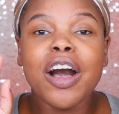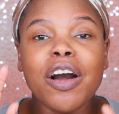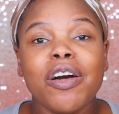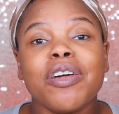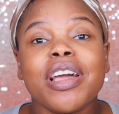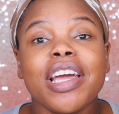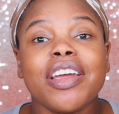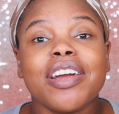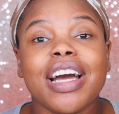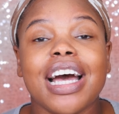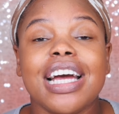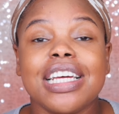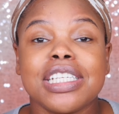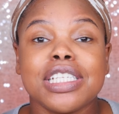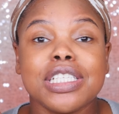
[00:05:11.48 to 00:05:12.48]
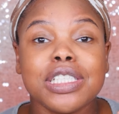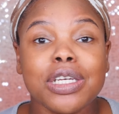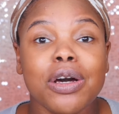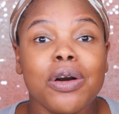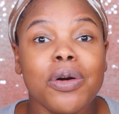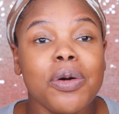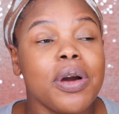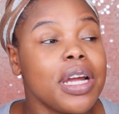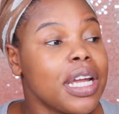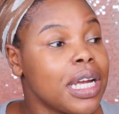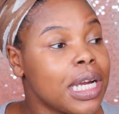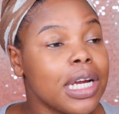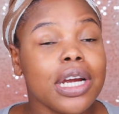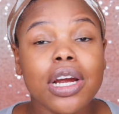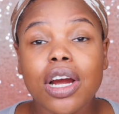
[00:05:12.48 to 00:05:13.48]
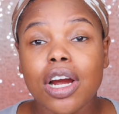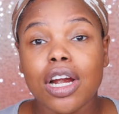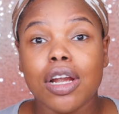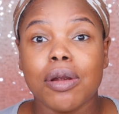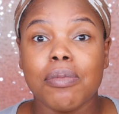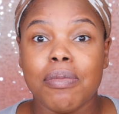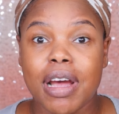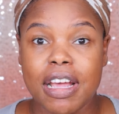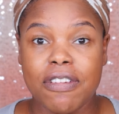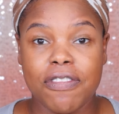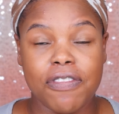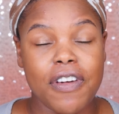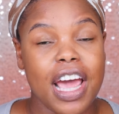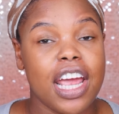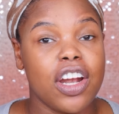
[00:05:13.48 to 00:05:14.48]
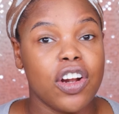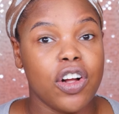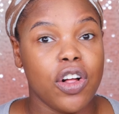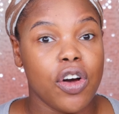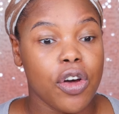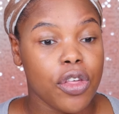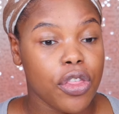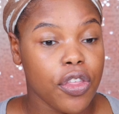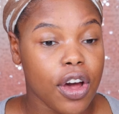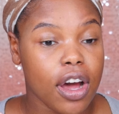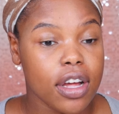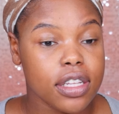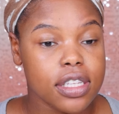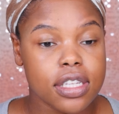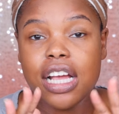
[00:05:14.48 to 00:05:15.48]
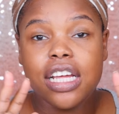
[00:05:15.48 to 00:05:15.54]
Okay guys, so here are my final thoughts.